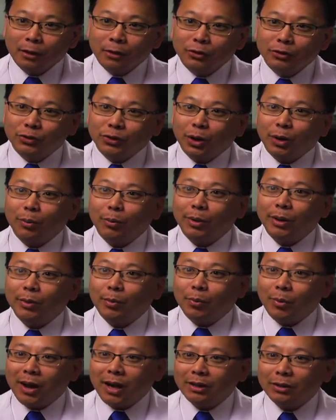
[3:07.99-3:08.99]
So we
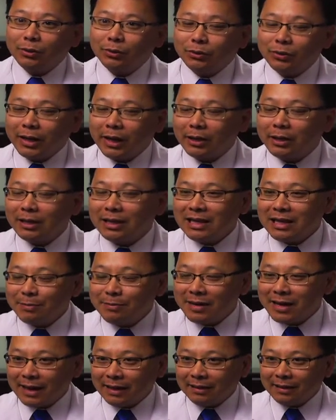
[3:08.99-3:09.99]
want to try to
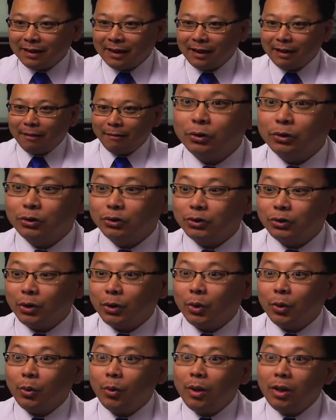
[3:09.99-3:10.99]
eliminate that,
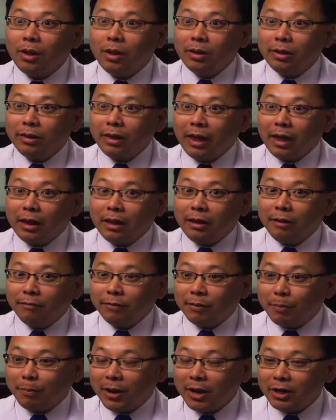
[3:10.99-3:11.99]
so that if
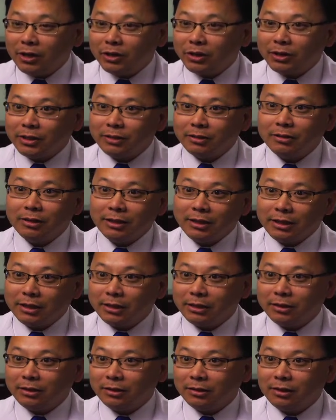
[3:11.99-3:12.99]
the patient
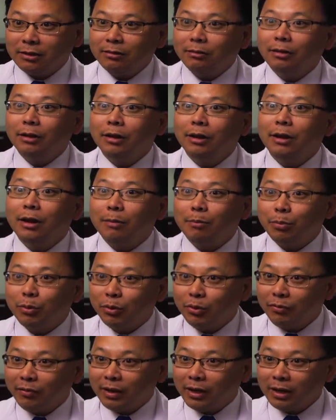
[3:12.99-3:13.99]
is
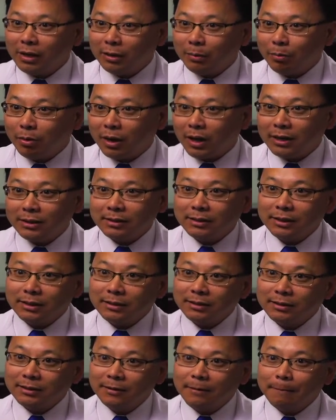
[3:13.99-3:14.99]
improving in the
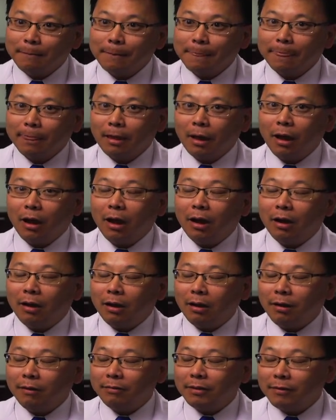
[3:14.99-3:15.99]
process
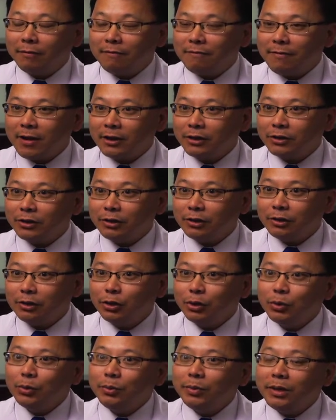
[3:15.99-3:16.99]
of the infection,
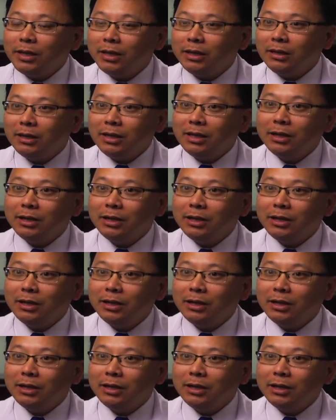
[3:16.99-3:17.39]
do we